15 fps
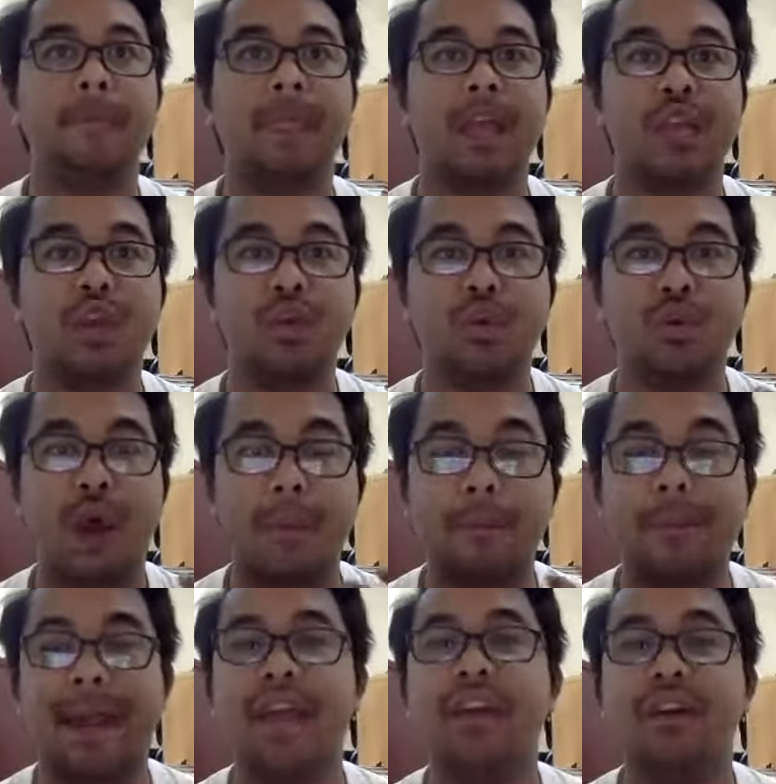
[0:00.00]
you
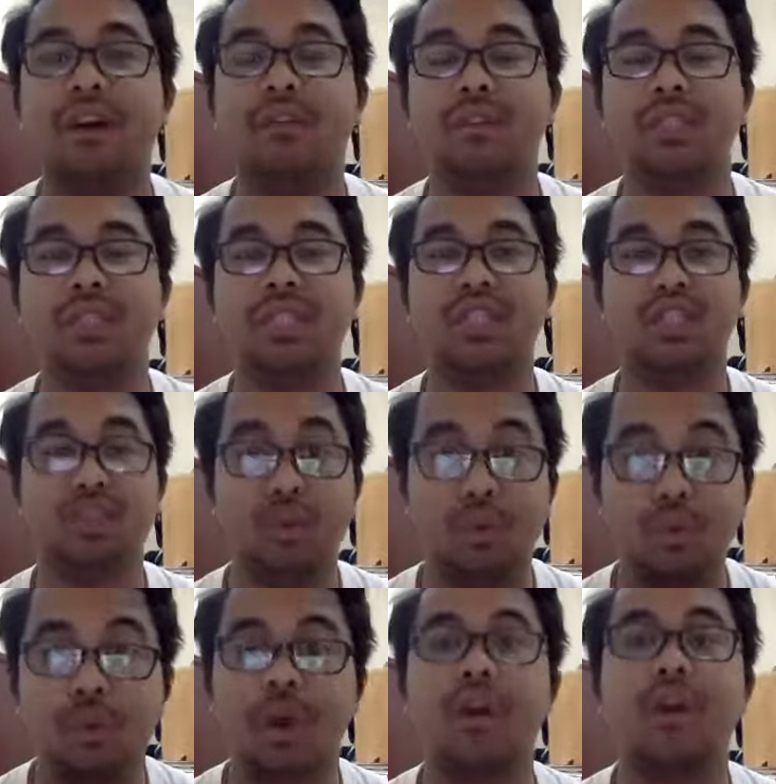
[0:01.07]
applied overseas, you
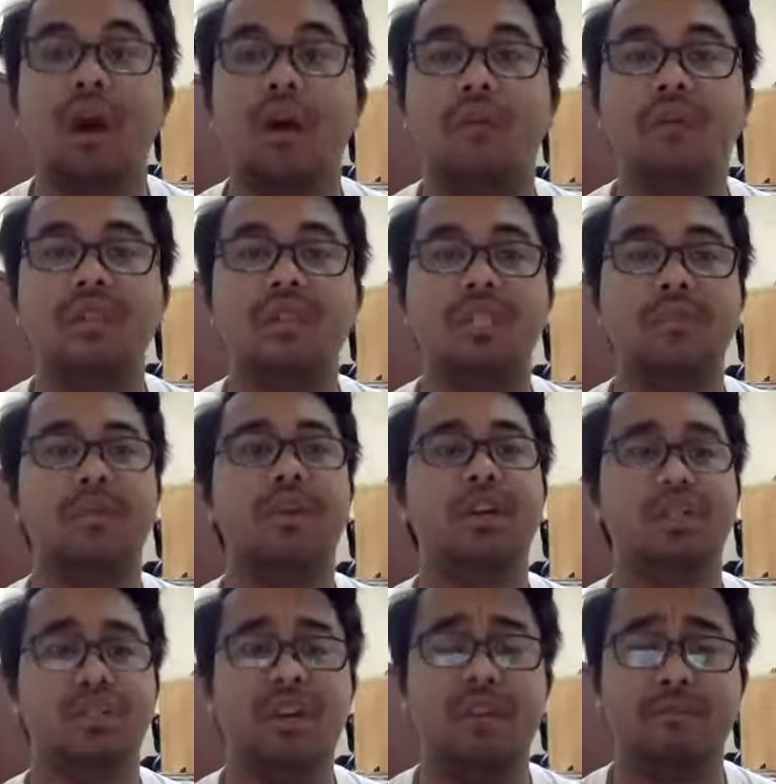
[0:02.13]
work overseas
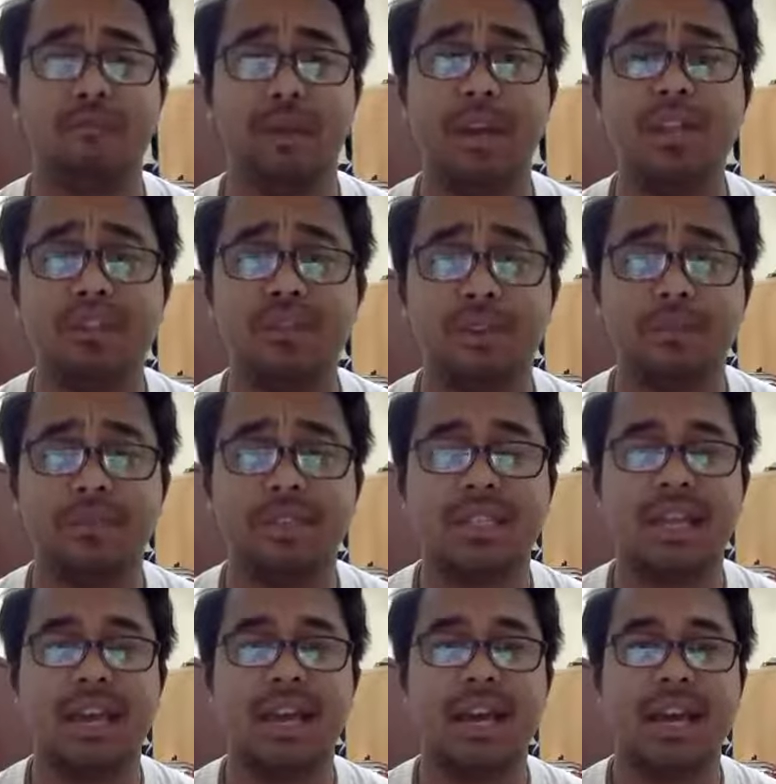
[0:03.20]
because you have big dreams,
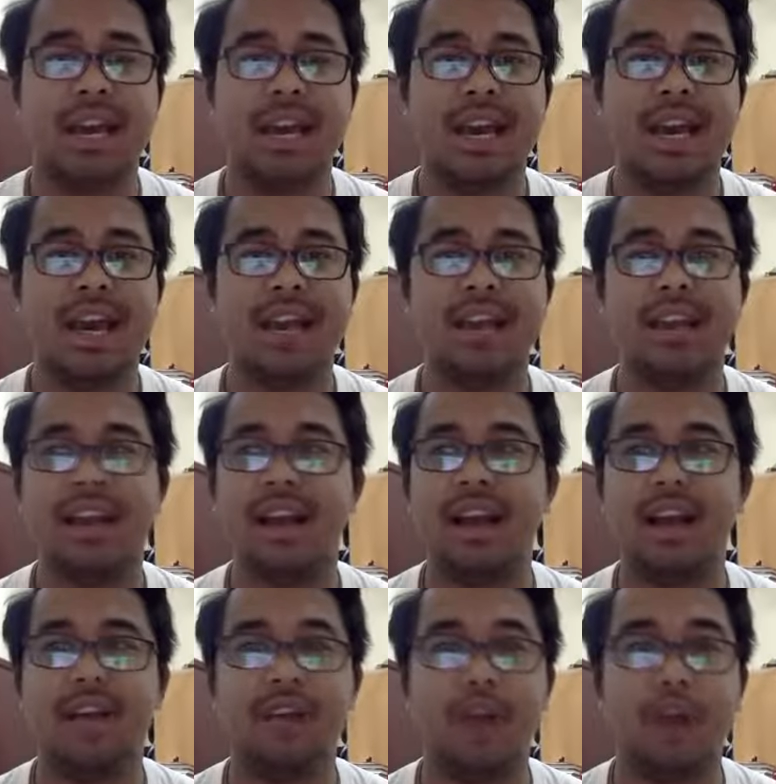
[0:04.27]
and
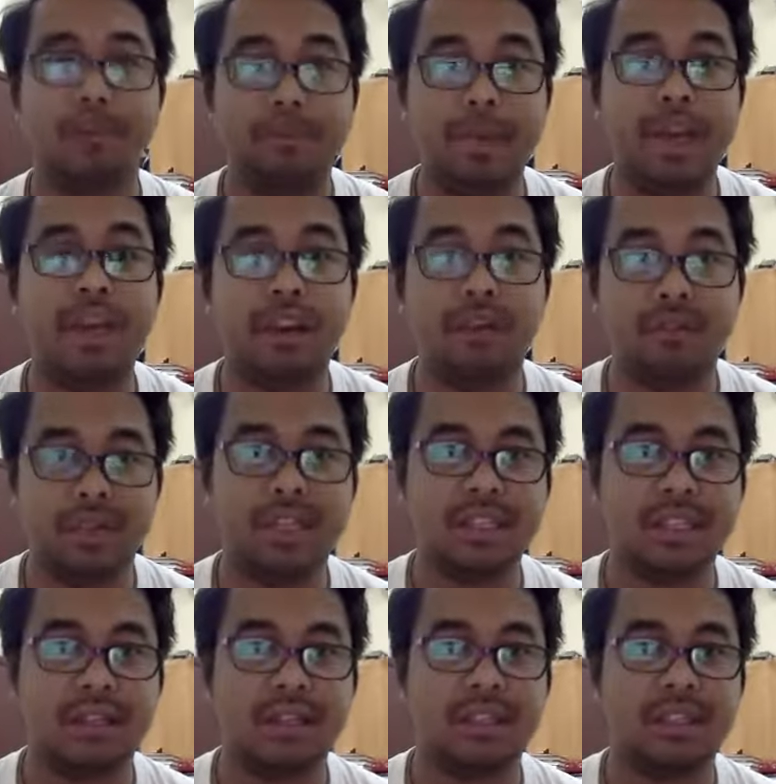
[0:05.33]
uh, there are bigger
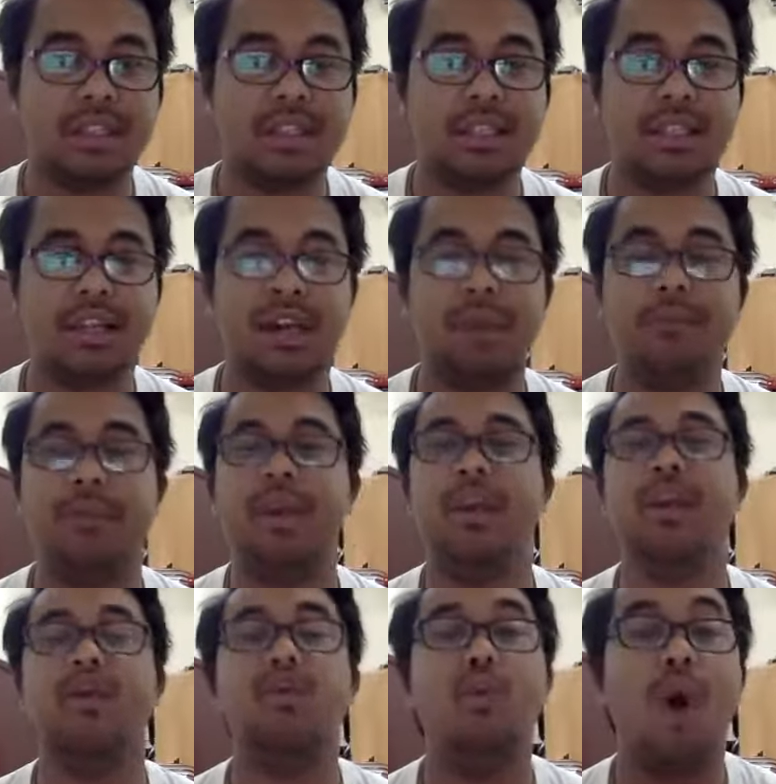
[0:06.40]
reasons. There are
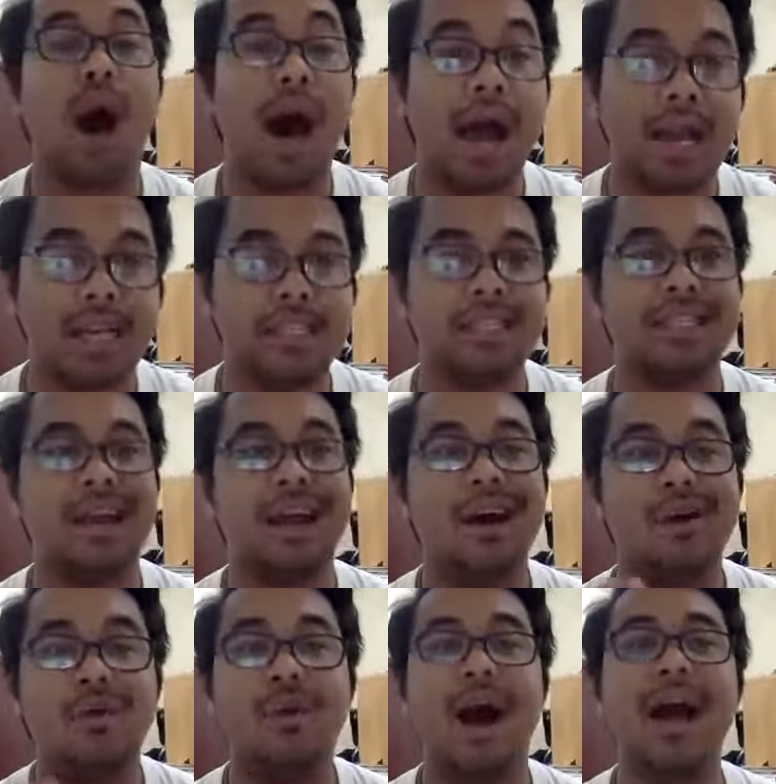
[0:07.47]
bigger whys
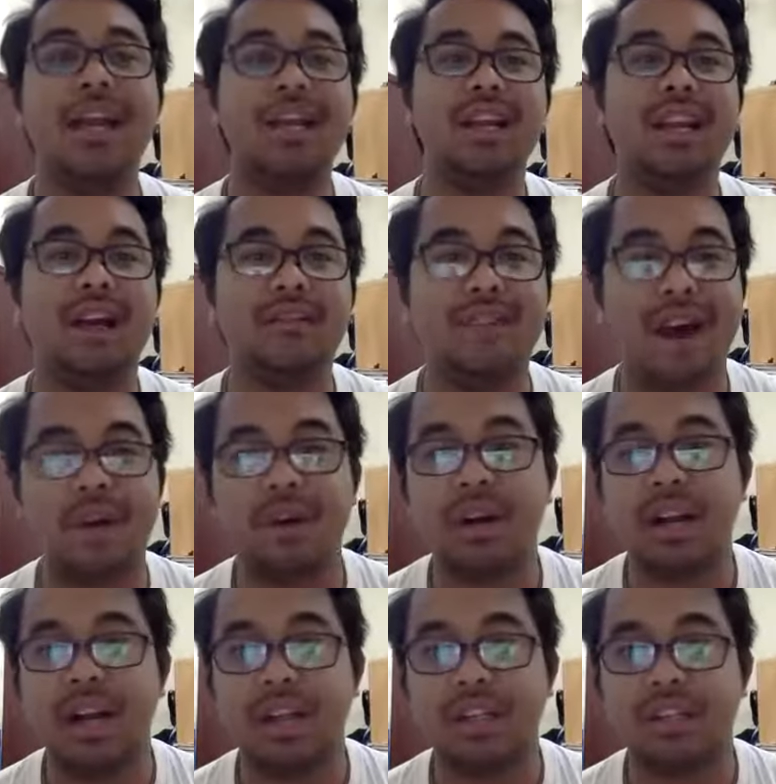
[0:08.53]
why you left our
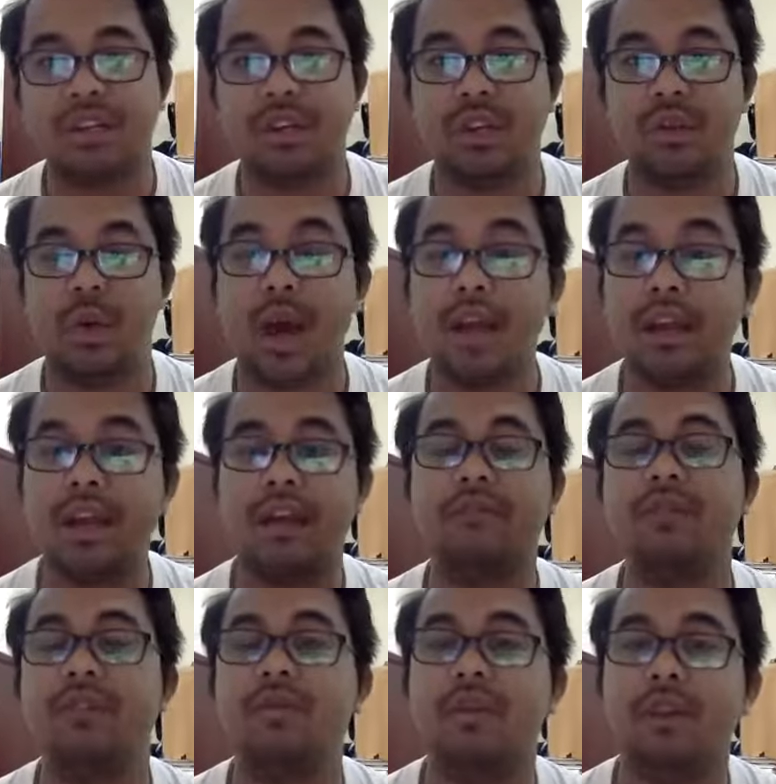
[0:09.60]
country, why you
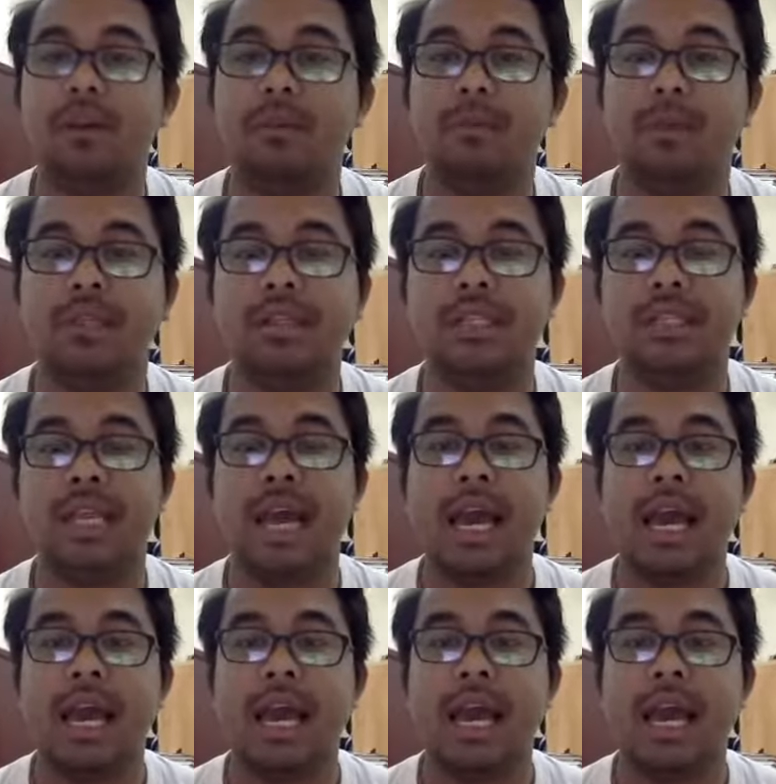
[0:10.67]
left the Philippines.